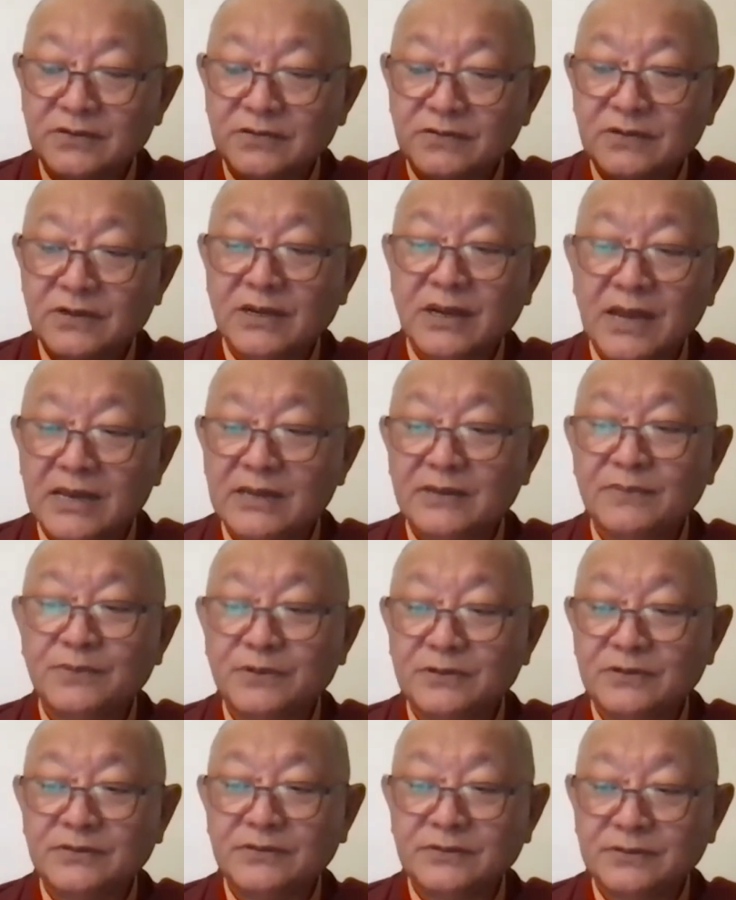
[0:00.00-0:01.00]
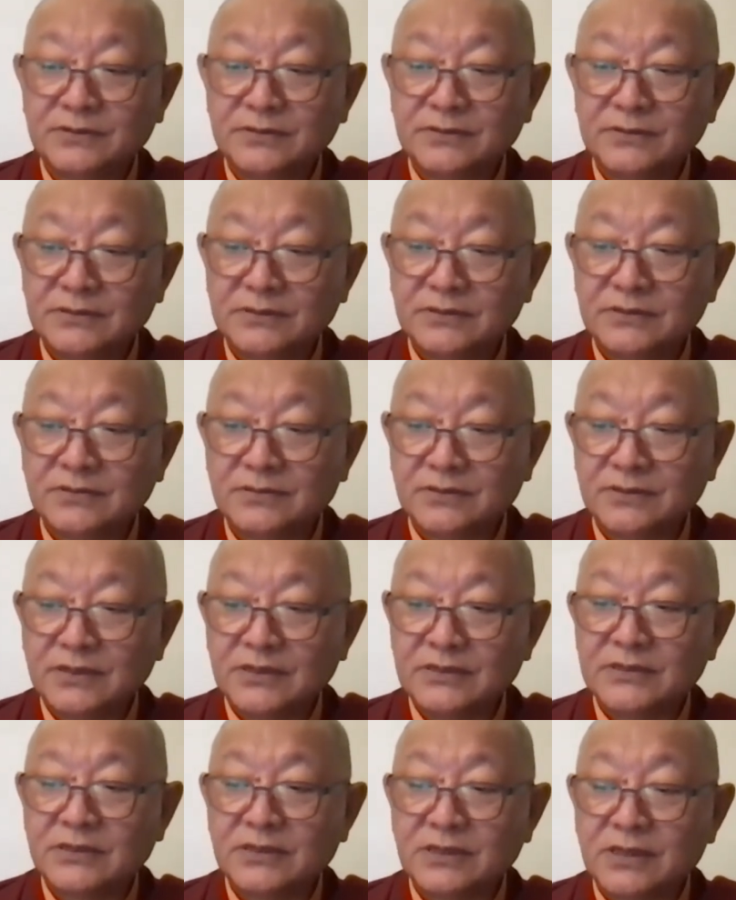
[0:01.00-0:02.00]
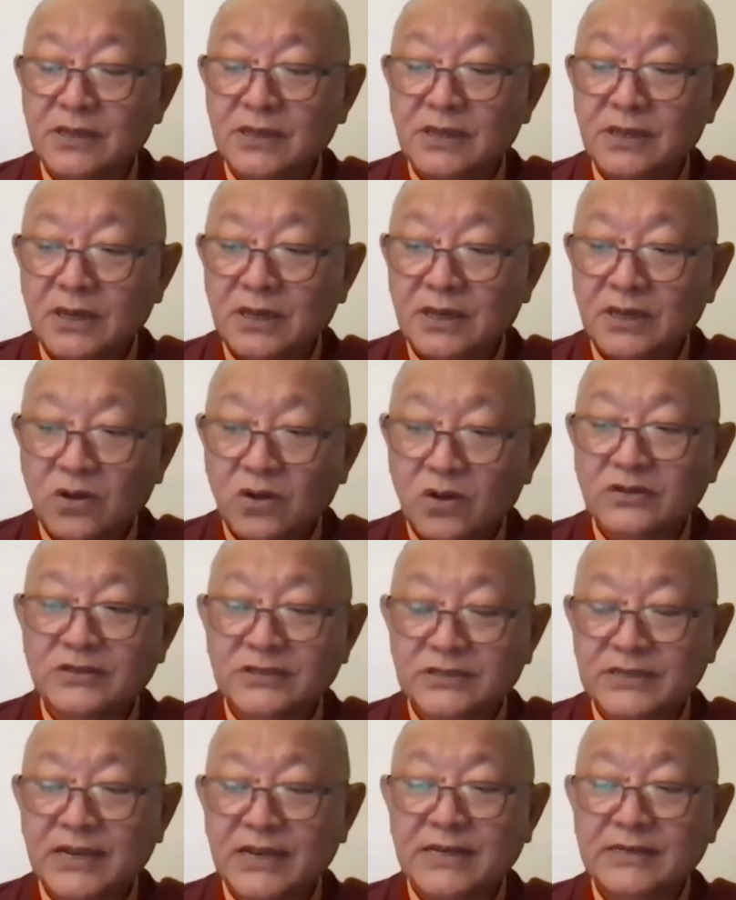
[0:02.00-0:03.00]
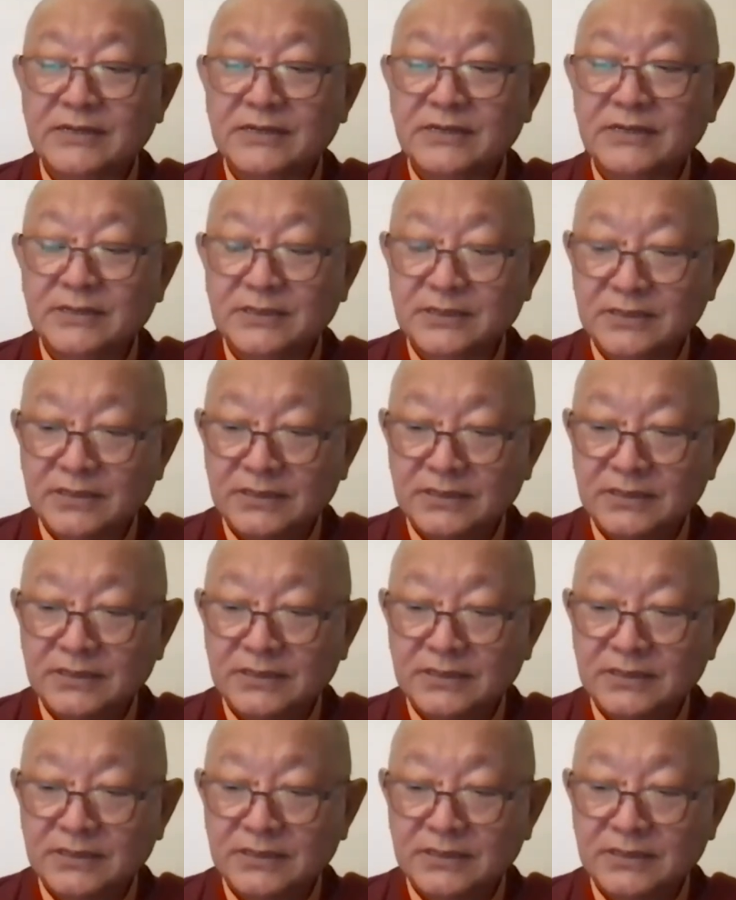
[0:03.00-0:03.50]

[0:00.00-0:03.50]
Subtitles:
reliable. It's constant.